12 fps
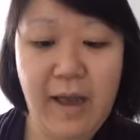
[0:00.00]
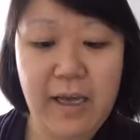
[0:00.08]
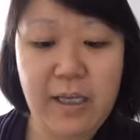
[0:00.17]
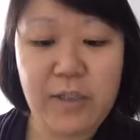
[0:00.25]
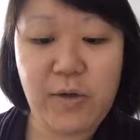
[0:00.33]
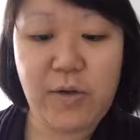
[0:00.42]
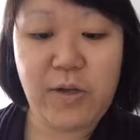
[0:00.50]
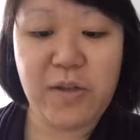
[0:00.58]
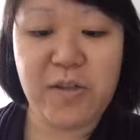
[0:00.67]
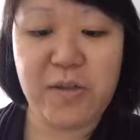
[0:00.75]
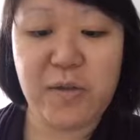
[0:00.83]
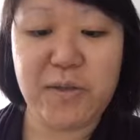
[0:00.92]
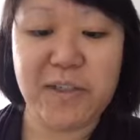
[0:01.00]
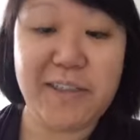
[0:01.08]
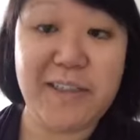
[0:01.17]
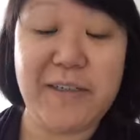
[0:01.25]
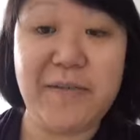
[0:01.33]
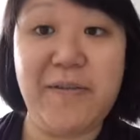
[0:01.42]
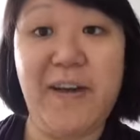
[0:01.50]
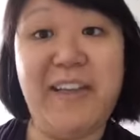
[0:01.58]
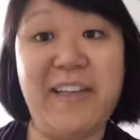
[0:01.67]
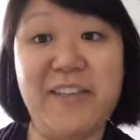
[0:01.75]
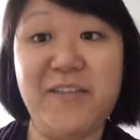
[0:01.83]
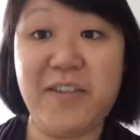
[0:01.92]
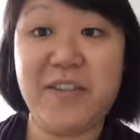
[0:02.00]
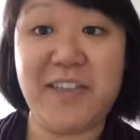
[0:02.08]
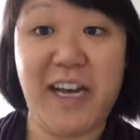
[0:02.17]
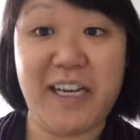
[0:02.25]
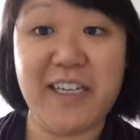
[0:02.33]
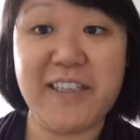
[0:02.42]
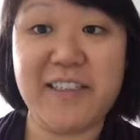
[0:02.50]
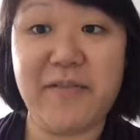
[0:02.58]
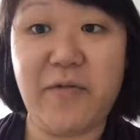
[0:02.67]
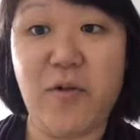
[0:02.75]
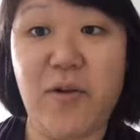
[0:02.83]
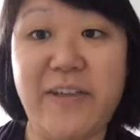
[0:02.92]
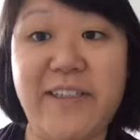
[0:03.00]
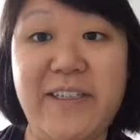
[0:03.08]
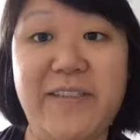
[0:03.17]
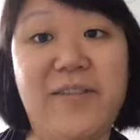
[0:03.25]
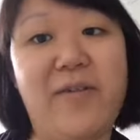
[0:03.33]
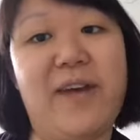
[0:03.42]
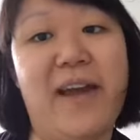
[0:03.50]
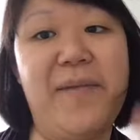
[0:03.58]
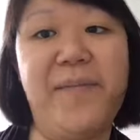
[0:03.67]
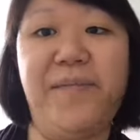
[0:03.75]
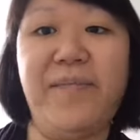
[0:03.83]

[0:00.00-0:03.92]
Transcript: So the conclusion of these changes, of course, is, okay,